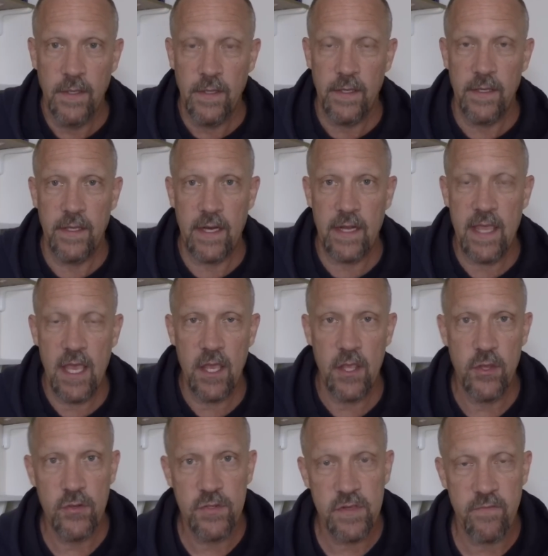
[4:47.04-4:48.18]
and I can't
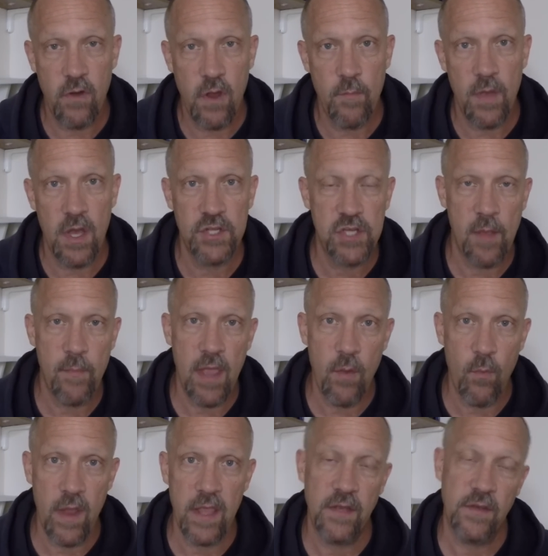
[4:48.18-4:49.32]
use it very much, I may
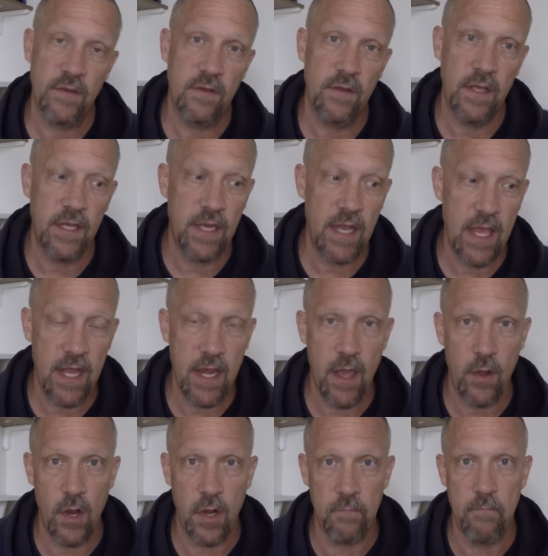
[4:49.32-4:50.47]
wait and head
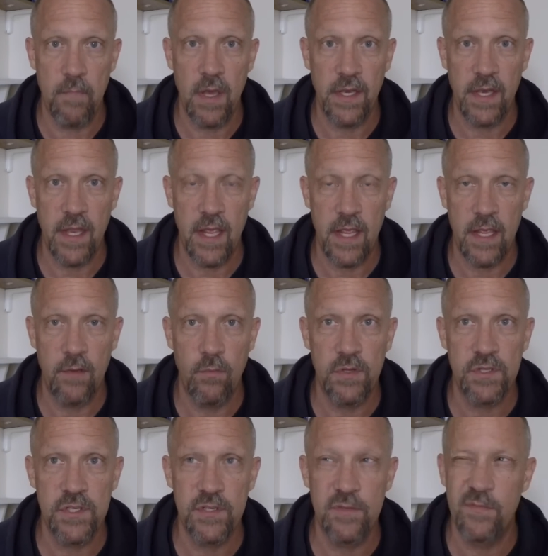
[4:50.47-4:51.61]
out on Monday,
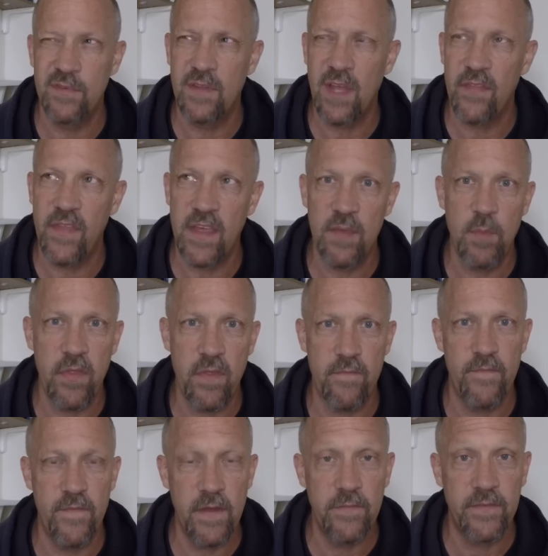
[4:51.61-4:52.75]
which would, I think, be the
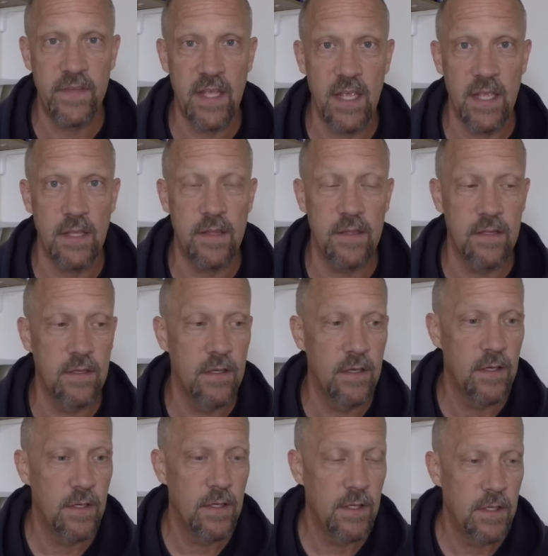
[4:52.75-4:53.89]
15th.
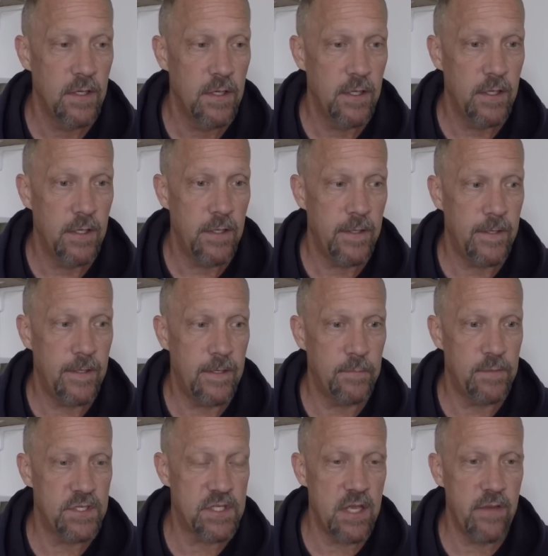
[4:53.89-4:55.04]

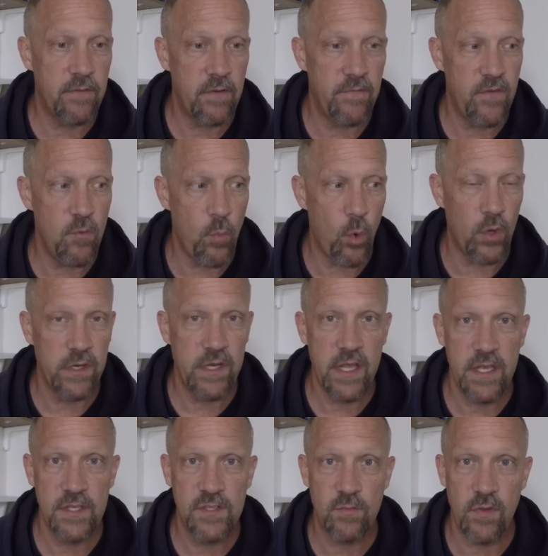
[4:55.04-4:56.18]
Just give it a few more
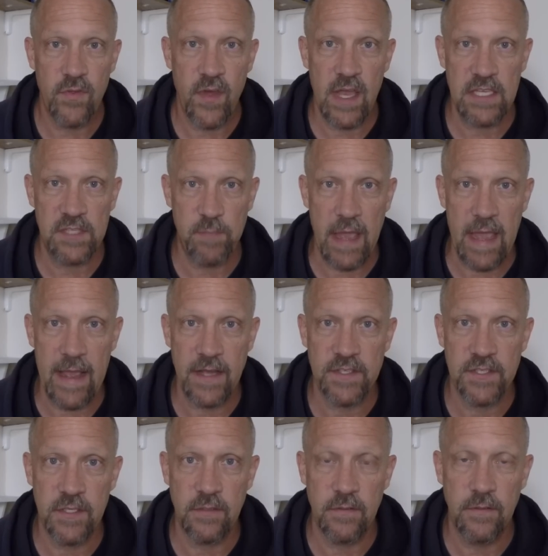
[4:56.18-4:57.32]
days with ice
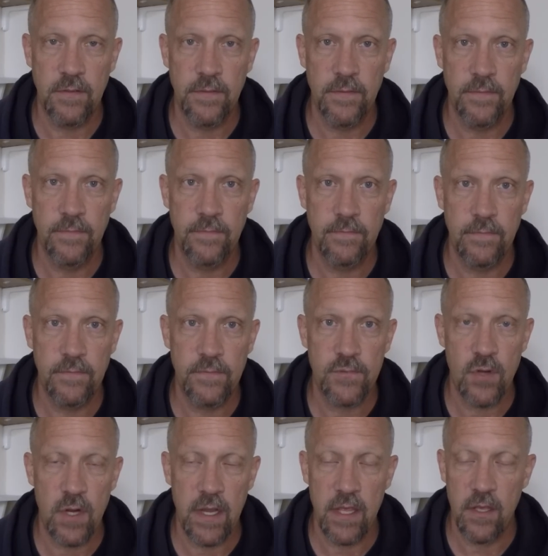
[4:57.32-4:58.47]
packs and
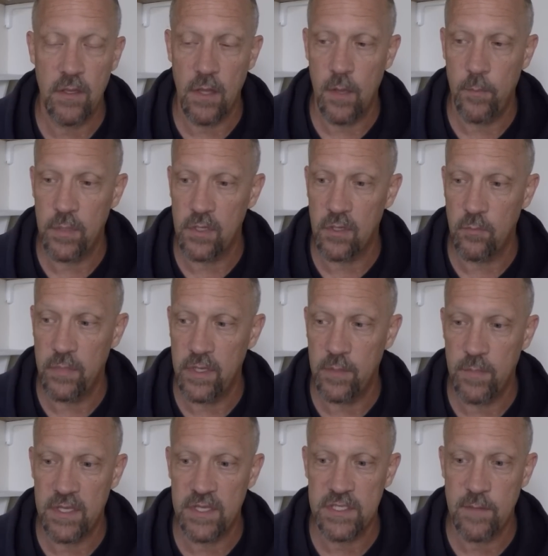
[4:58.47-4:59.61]
try to heal up a little bit,
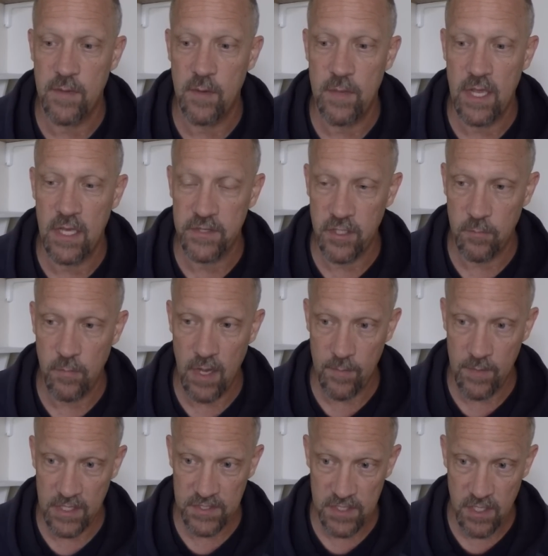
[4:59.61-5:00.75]
because I'm going to be out there by
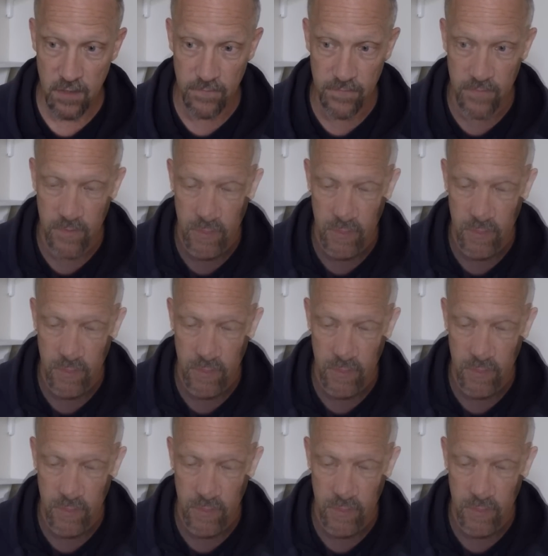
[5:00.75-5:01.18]
myself,